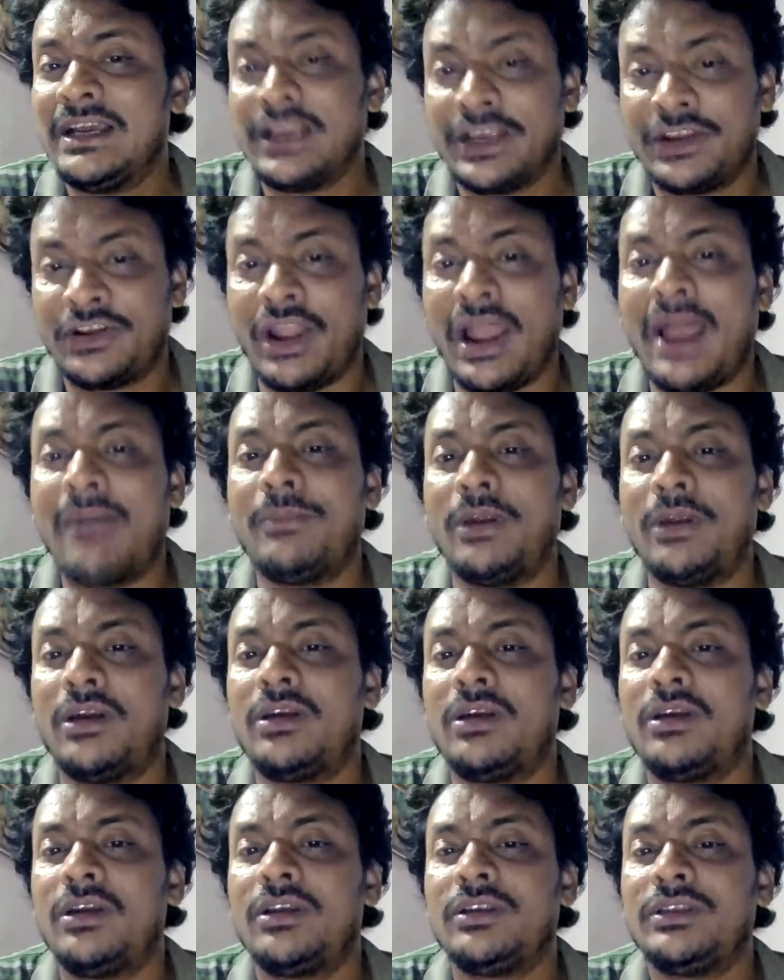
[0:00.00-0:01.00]

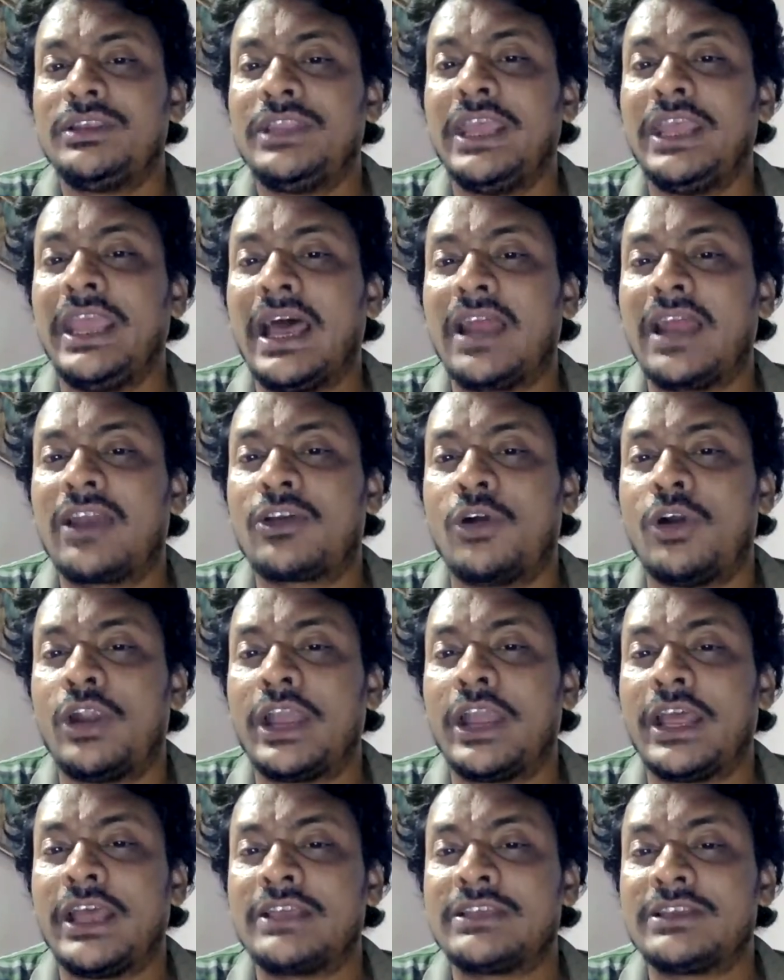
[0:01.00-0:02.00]
grammar. They are
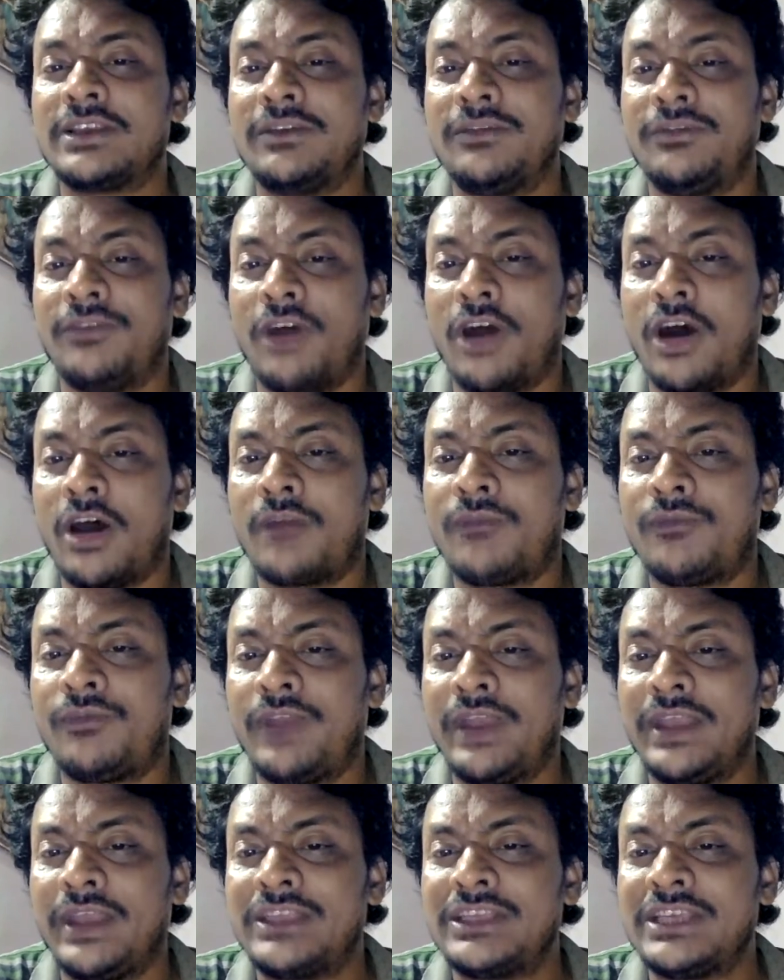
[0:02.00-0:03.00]
called as a verb
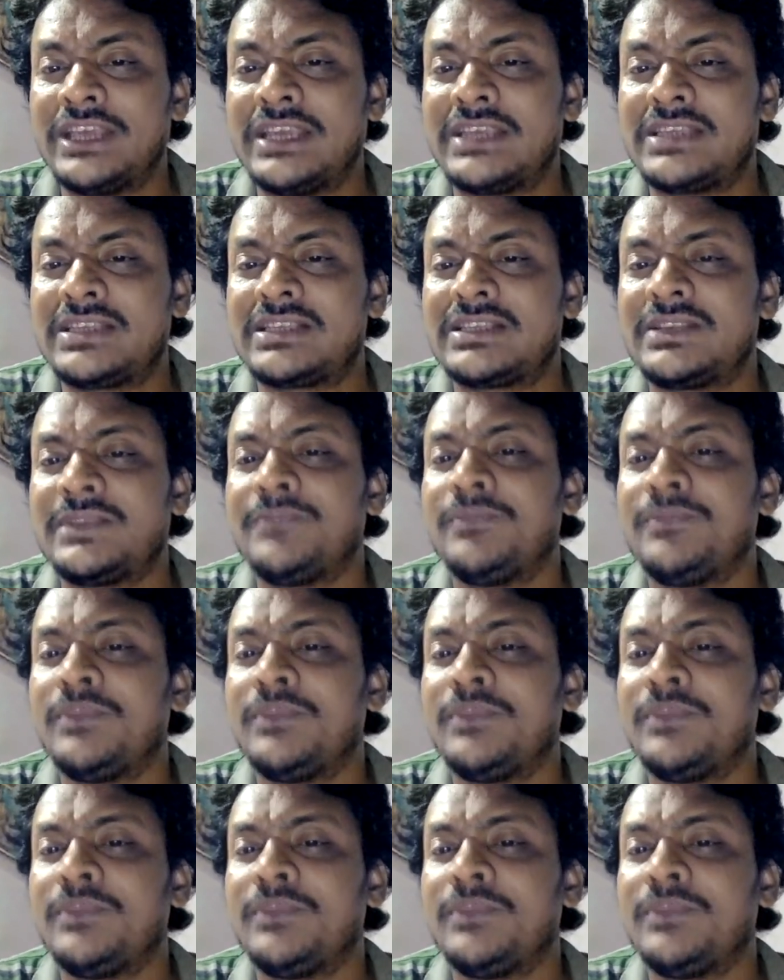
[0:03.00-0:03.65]
phrases.